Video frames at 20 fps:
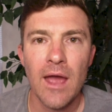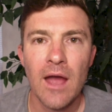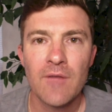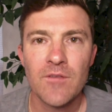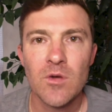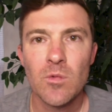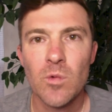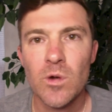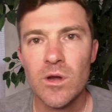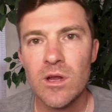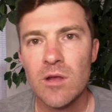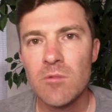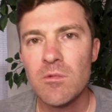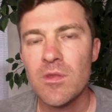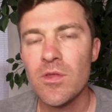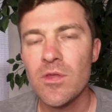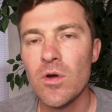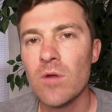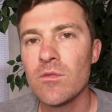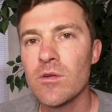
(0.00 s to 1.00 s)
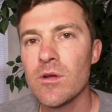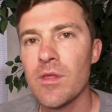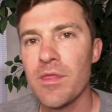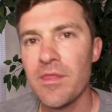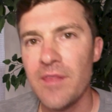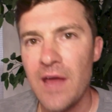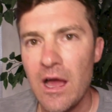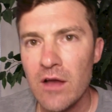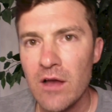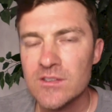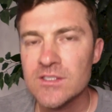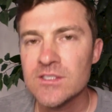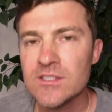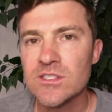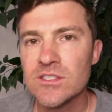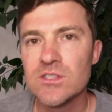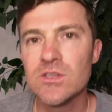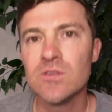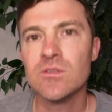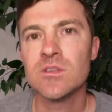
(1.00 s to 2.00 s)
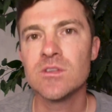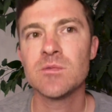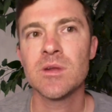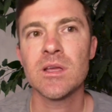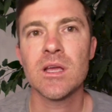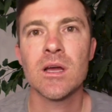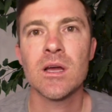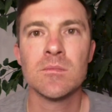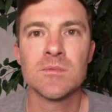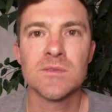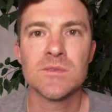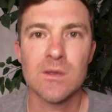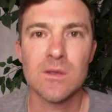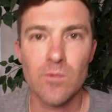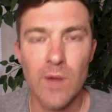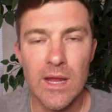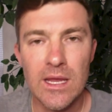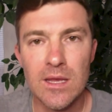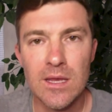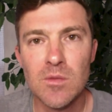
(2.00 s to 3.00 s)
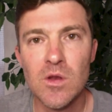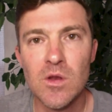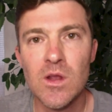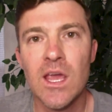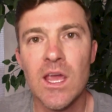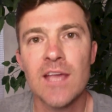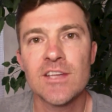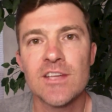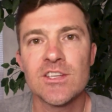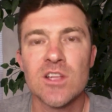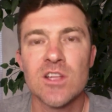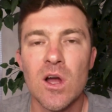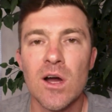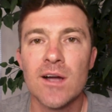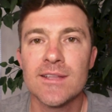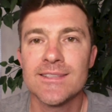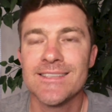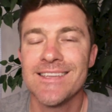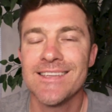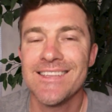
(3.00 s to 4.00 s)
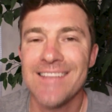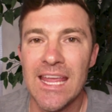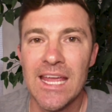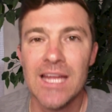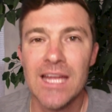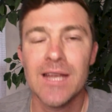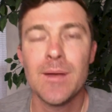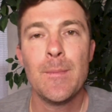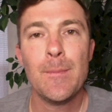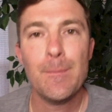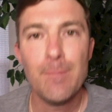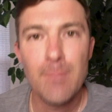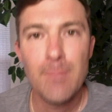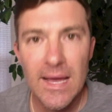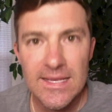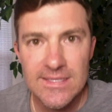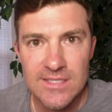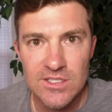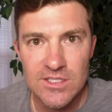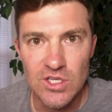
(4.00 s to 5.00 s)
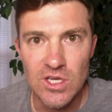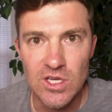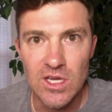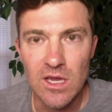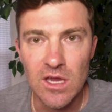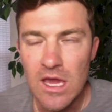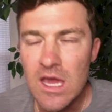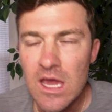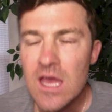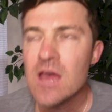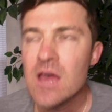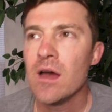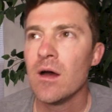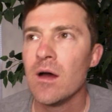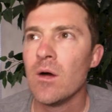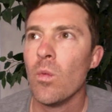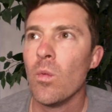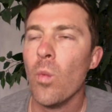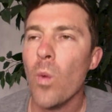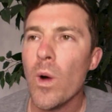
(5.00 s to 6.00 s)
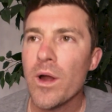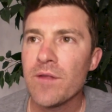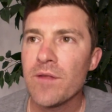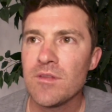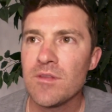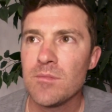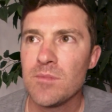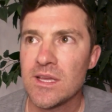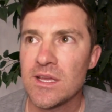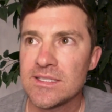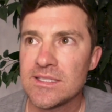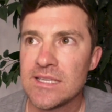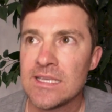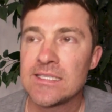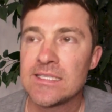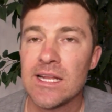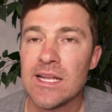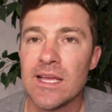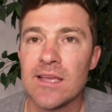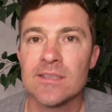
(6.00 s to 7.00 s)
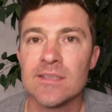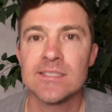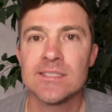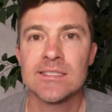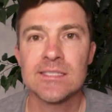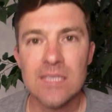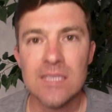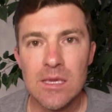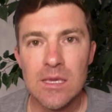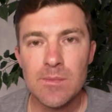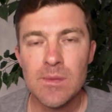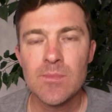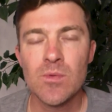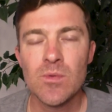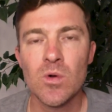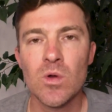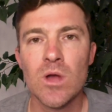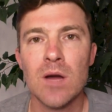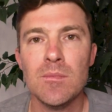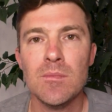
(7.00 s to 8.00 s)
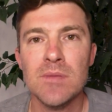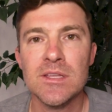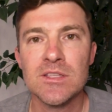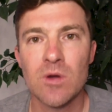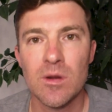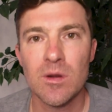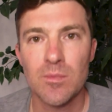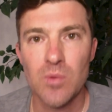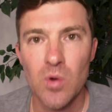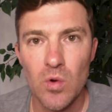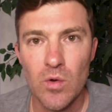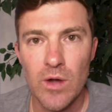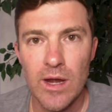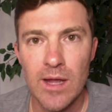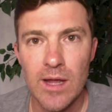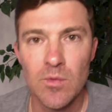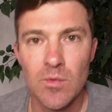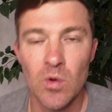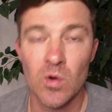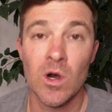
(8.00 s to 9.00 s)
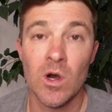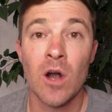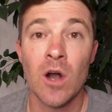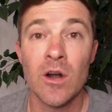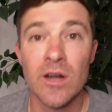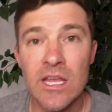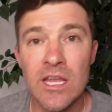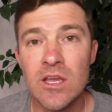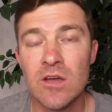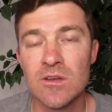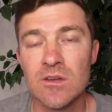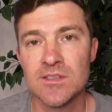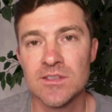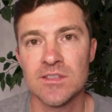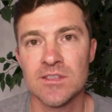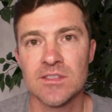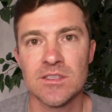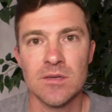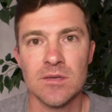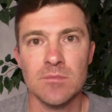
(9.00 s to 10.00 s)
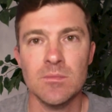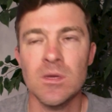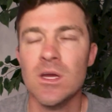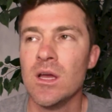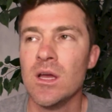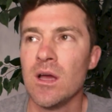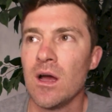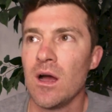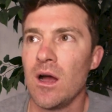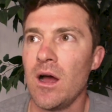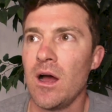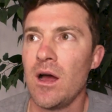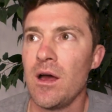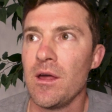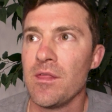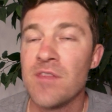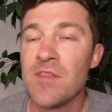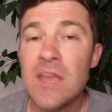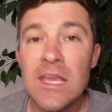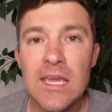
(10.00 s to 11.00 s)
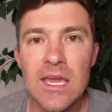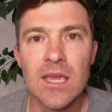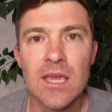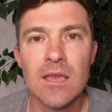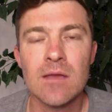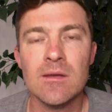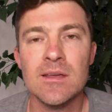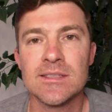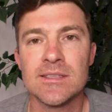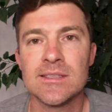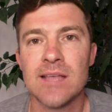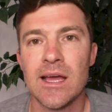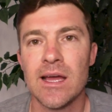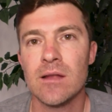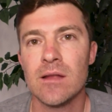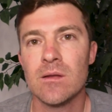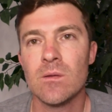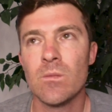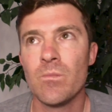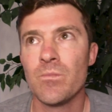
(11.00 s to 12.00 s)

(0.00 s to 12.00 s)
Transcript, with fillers: After working with over a thousand students when it comes to great communication, content, and messaging, one of the biggest things that I see people come into our program or our ecosystem uh, thinking is that